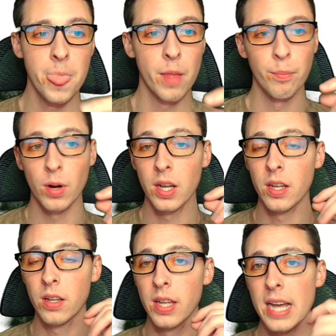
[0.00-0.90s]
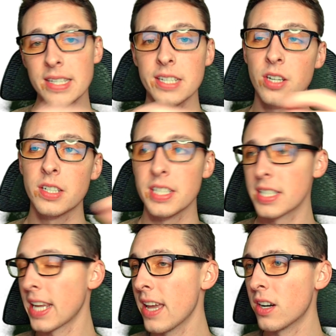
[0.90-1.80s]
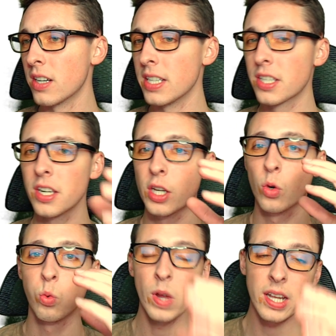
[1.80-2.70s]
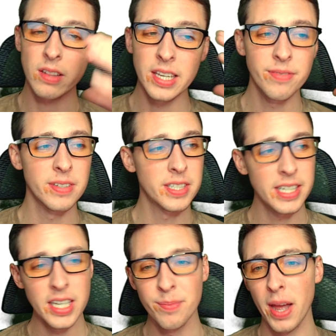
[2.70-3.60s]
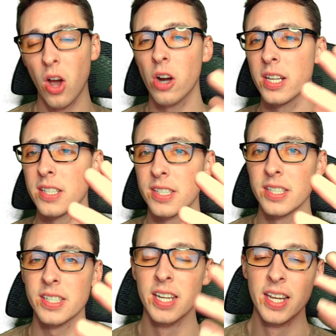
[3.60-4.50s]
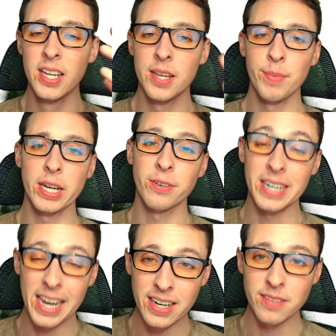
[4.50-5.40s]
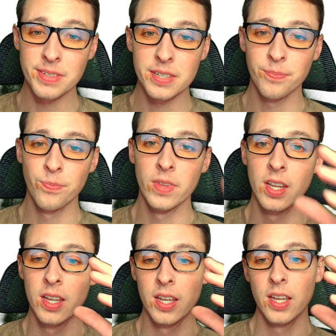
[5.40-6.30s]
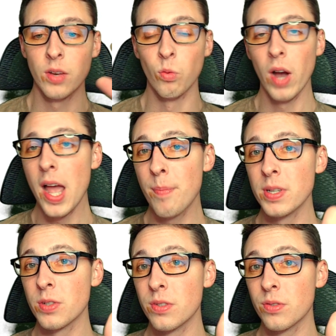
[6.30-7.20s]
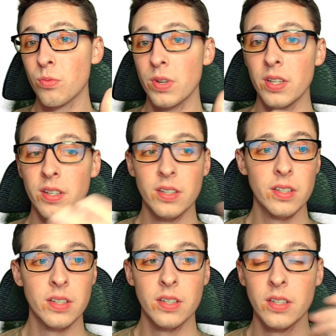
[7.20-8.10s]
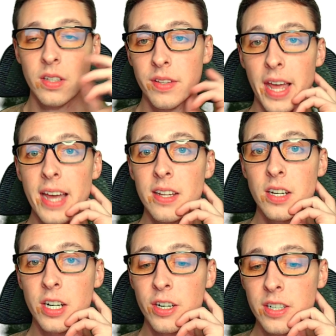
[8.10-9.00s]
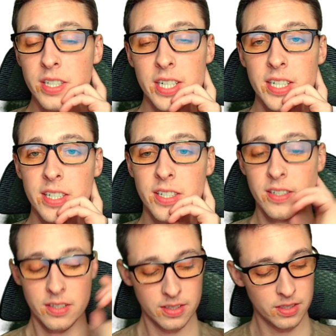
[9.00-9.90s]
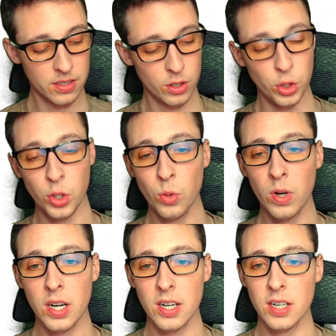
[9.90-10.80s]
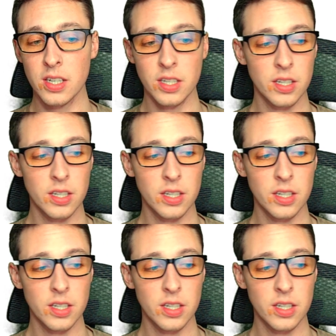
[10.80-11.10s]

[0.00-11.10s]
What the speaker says: But as I start to scale, it's going to quickly fatigue my audiences and my creatives. And what happens when that occurs is your